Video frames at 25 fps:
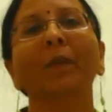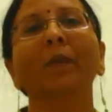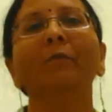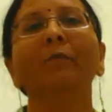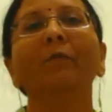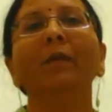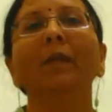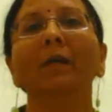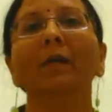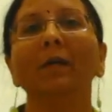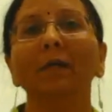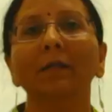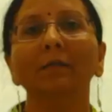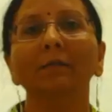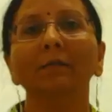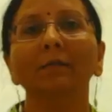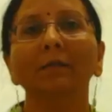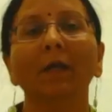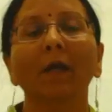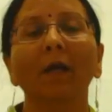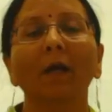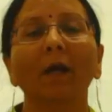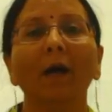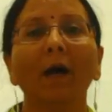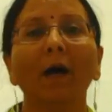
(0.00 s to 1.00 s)
We
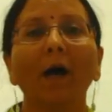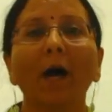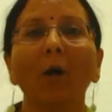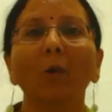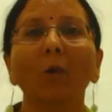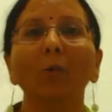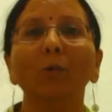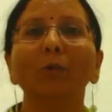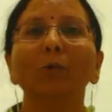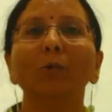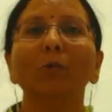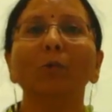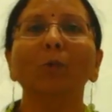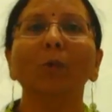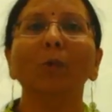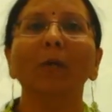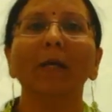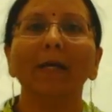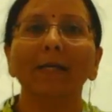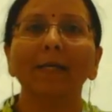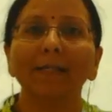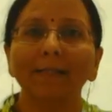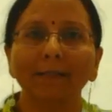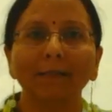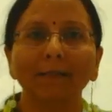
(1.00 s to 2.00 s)
learn how to
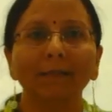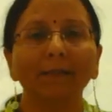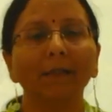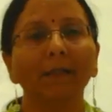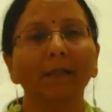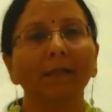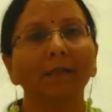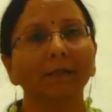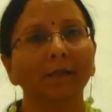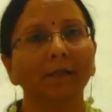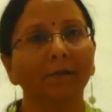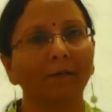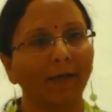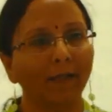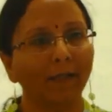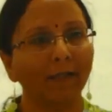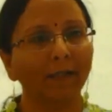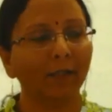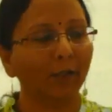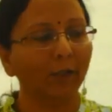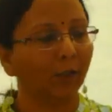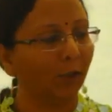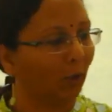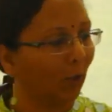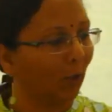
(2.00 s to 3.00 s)
ascertain the
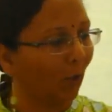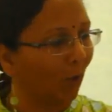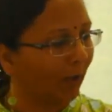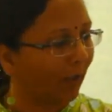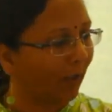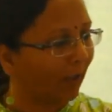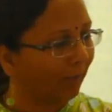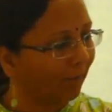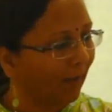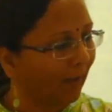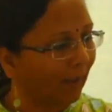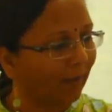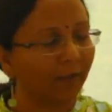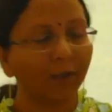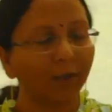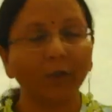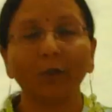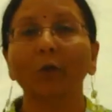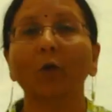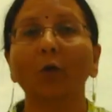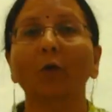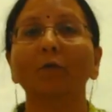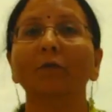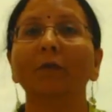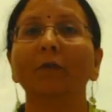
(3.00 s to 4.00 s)
validity or invalidity
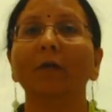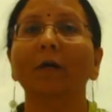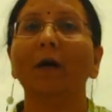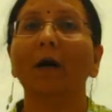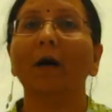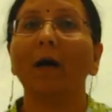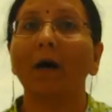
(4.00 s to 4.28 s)
of the